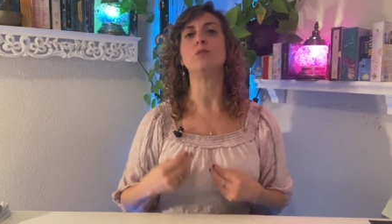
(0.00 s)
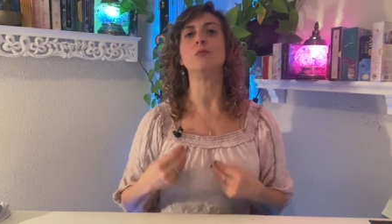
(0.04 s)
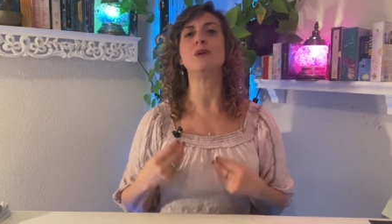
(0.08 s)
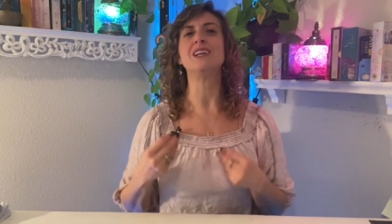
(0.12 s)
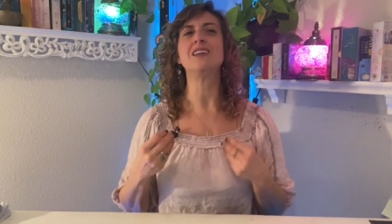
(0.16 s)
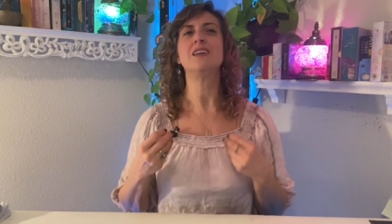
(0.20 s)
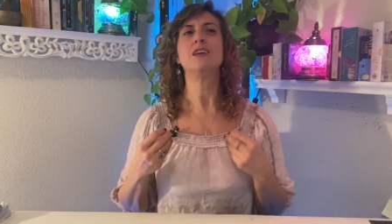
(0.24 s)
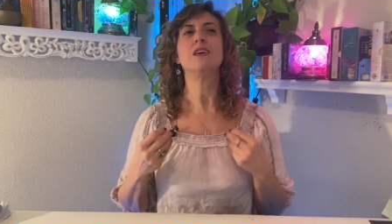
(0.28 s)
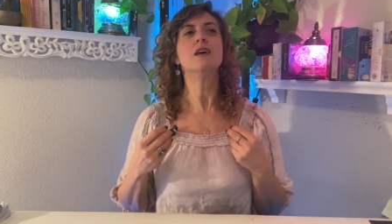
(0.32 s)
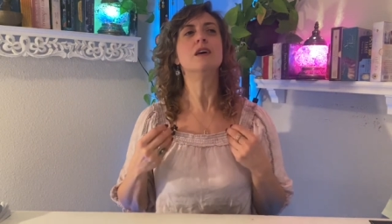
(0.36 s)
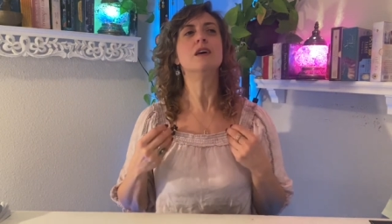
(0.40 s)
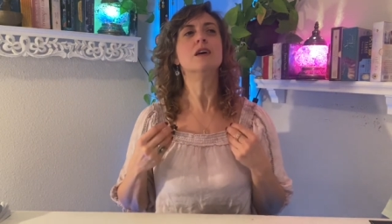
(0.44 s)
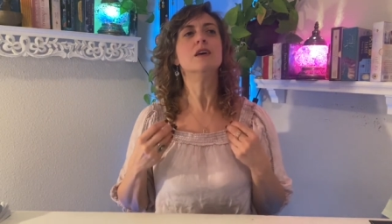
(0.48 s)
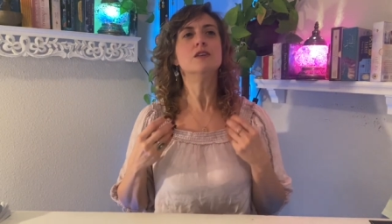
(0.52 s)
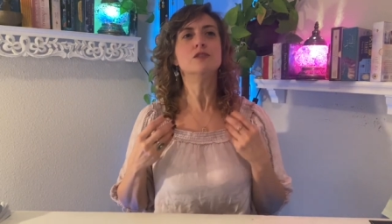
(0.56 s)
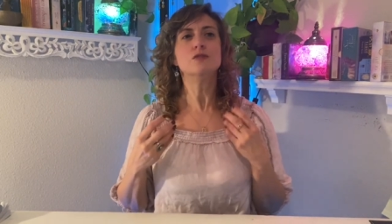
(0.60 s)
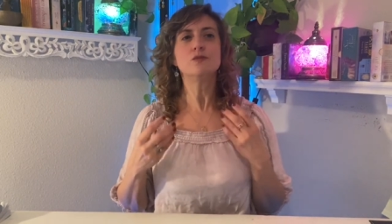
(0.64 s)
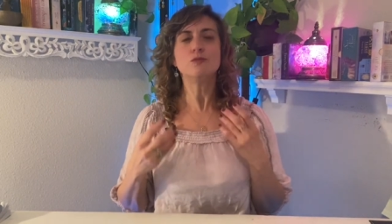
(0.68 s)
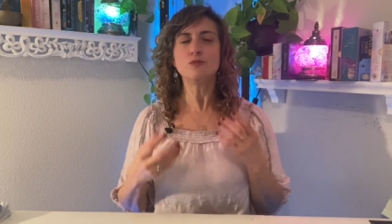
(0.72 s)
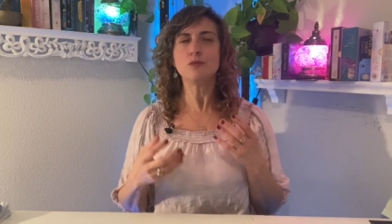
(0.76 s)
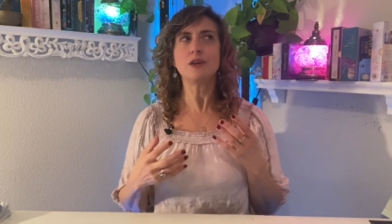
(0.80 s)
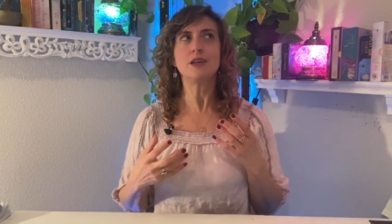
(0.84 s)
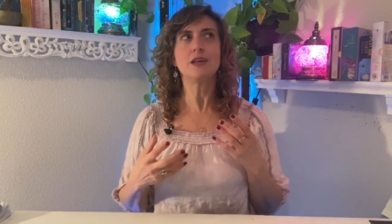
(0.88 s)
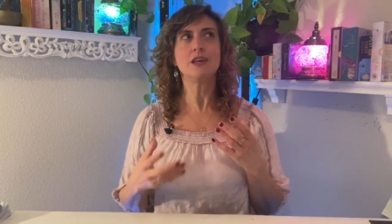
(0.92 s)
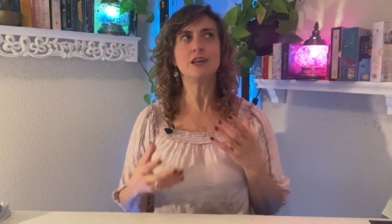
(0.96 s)
But it,
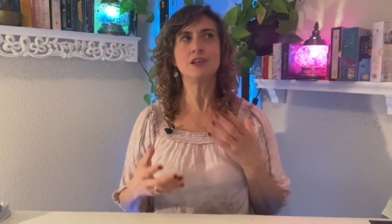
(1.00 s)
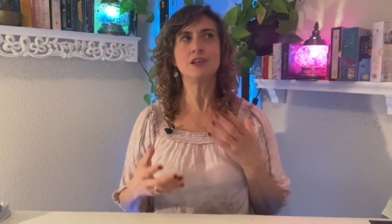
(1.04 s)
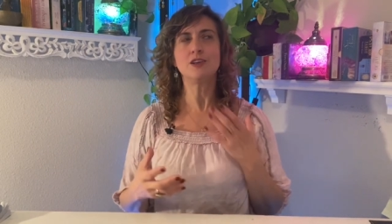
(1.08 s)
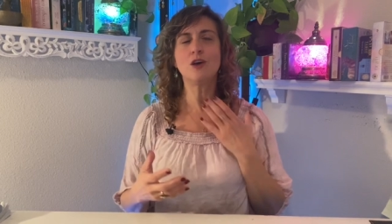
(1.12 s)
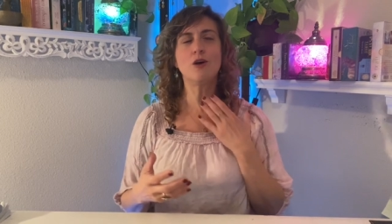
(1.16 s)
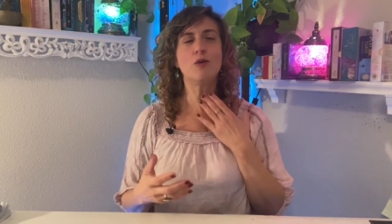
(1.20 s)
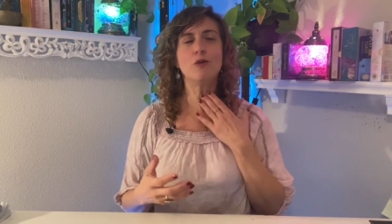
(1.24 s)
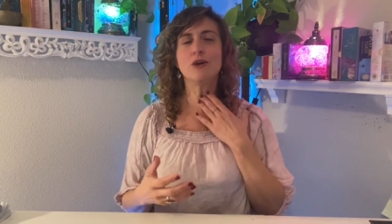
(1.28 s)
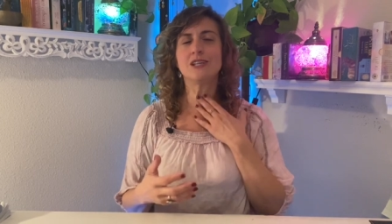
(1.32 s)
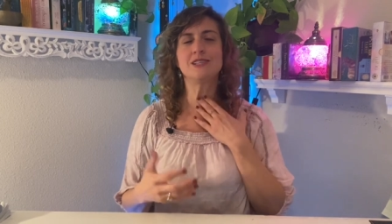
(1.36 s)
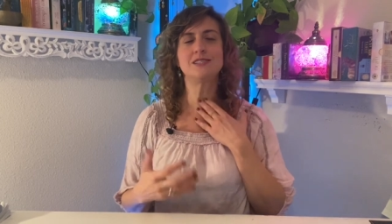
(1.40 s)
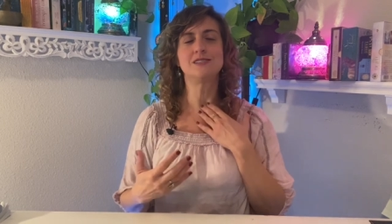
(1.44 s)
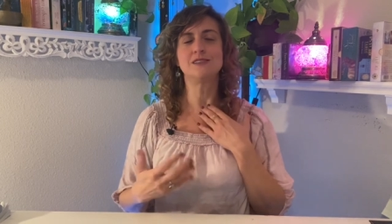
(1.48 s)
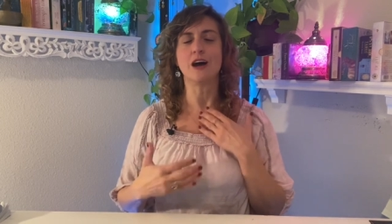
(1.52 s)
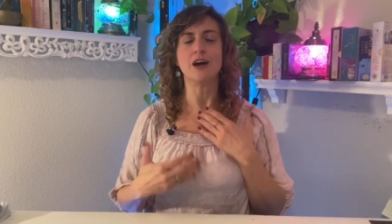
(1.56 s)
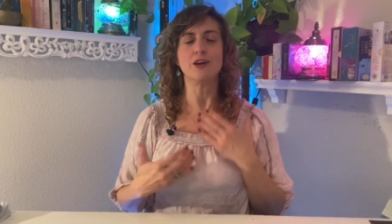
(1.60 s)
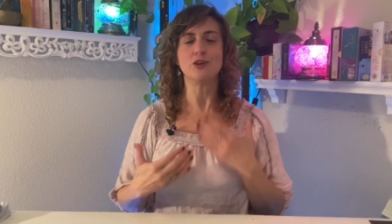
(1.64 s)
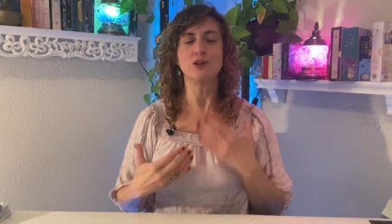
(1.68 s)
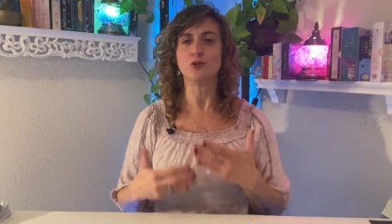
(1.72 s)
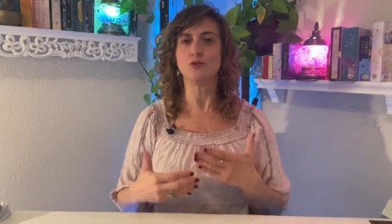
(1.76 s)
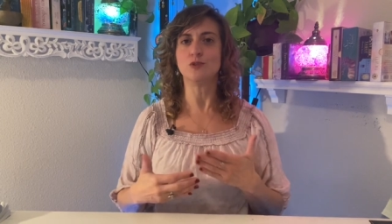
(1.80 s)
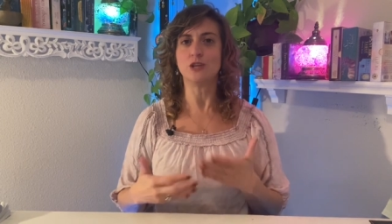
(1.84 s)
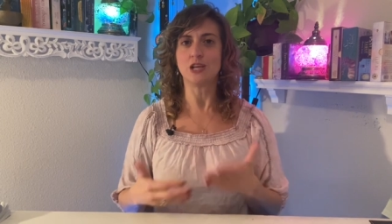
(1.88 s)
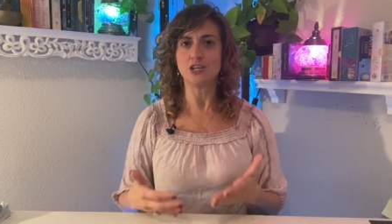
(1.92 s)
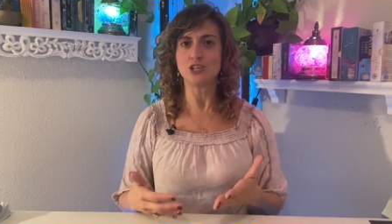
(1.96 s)
you know, it's not
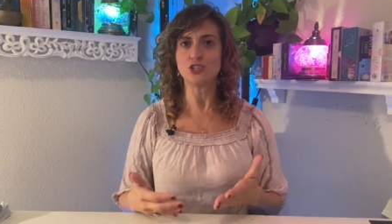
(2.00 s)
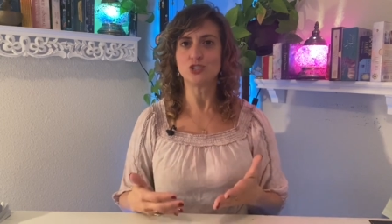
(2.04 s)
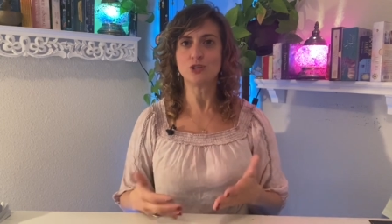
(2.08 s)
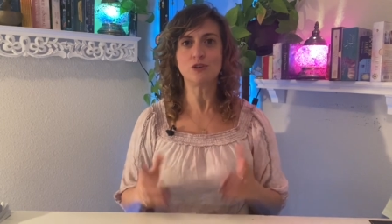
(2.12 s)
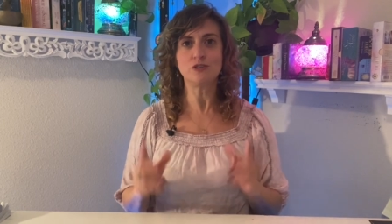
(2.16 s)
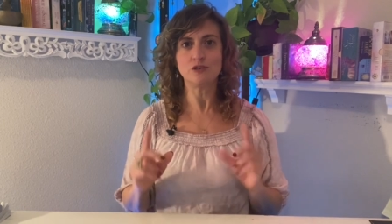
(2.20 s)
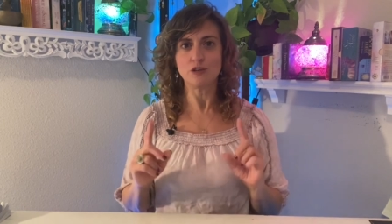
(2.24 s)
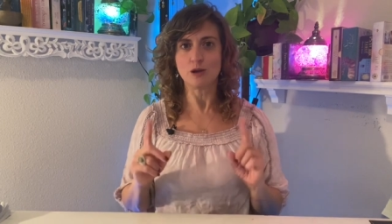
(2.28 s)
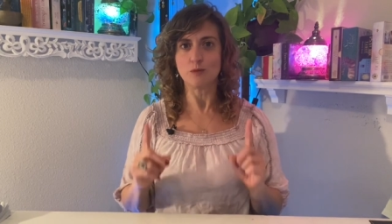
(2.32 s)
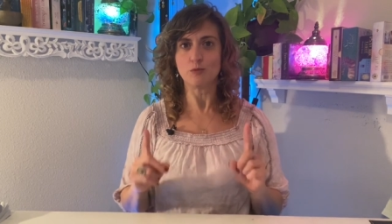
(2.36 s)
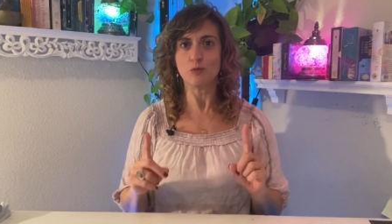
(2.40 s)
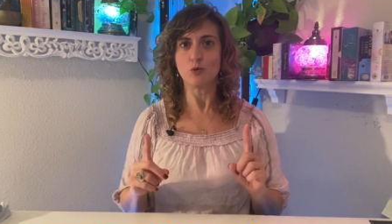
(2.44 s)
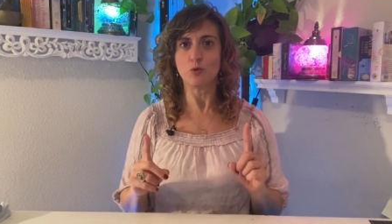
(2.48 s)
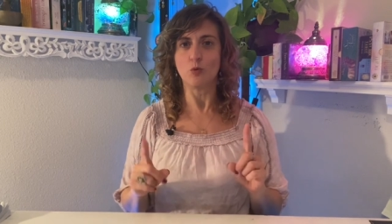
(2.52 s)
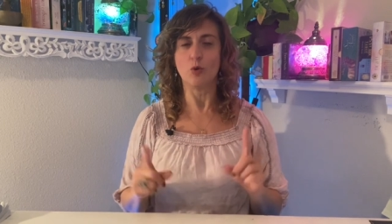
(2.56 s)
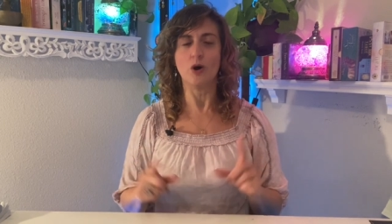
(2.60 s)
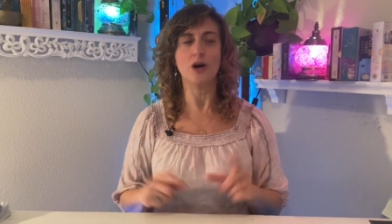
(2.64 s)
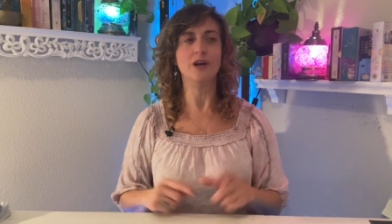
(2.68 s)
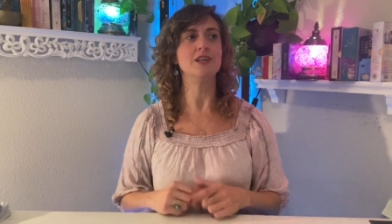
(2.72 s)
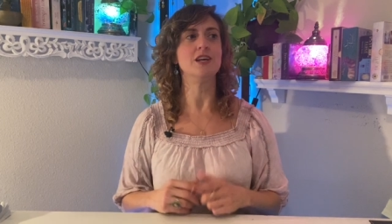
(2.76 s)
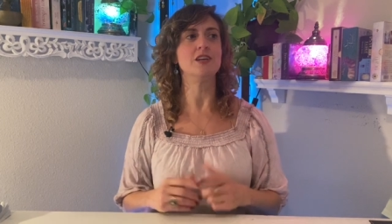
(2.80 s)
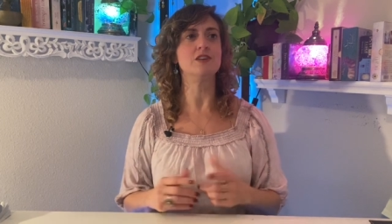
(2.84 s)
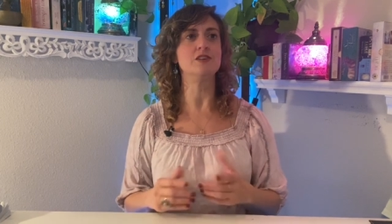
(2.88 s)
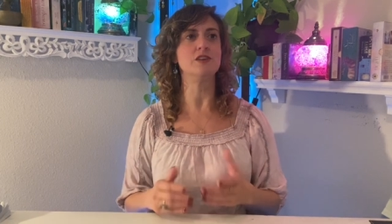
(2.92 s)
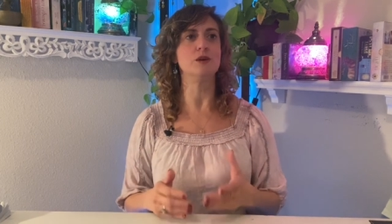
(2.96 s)
your nature, number
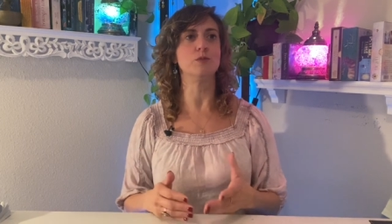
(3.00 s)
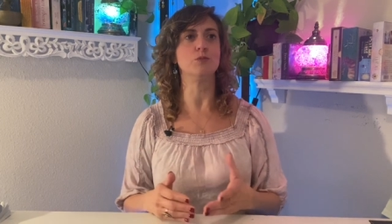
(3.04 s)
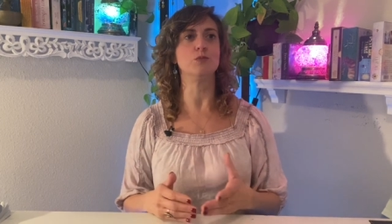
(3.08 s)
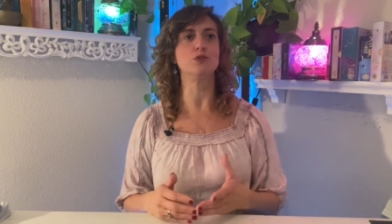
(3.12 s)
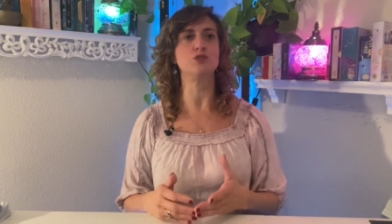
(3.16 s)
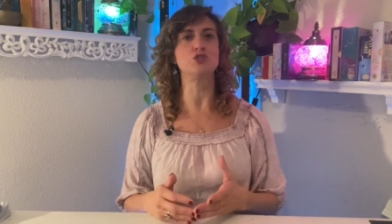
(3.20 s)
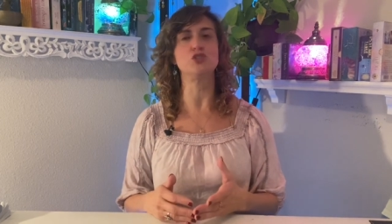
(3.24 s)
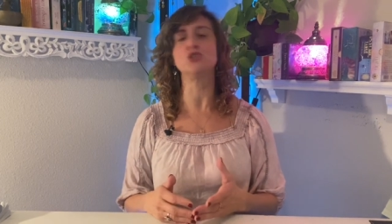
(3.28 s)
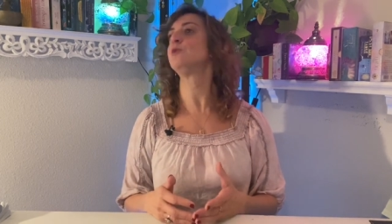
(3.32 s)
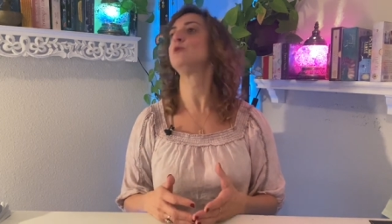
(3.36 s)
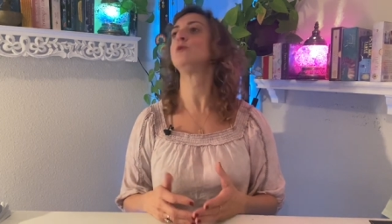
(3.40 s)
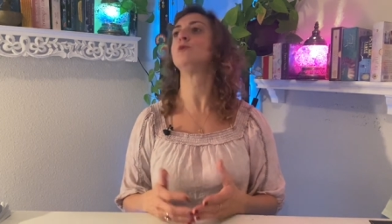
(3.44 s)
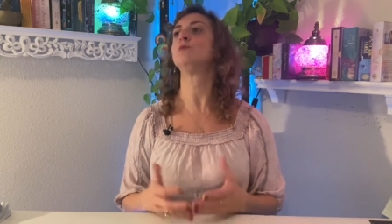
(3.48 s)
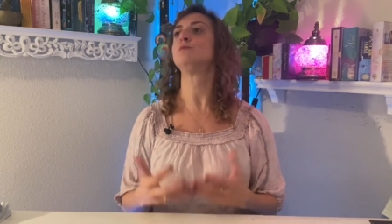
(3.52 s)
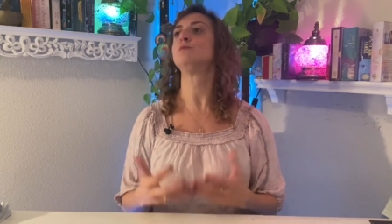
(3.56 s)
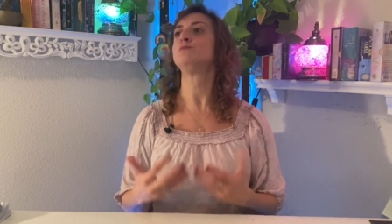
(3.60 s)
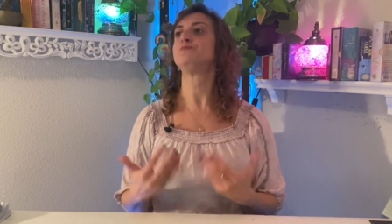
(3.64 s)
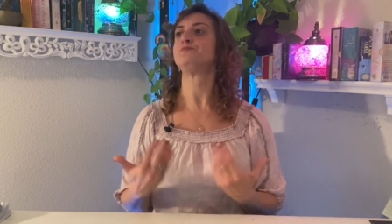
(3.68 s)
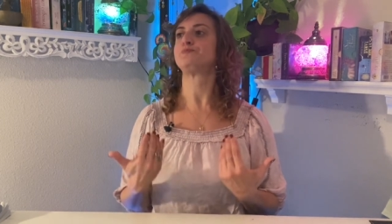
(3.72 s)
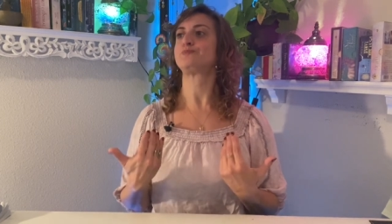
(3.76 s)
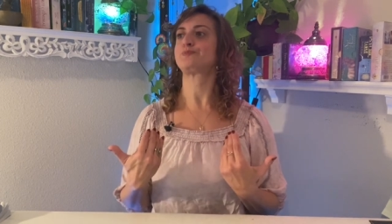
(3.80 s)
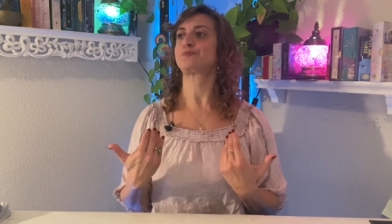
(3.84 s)
one. And number two,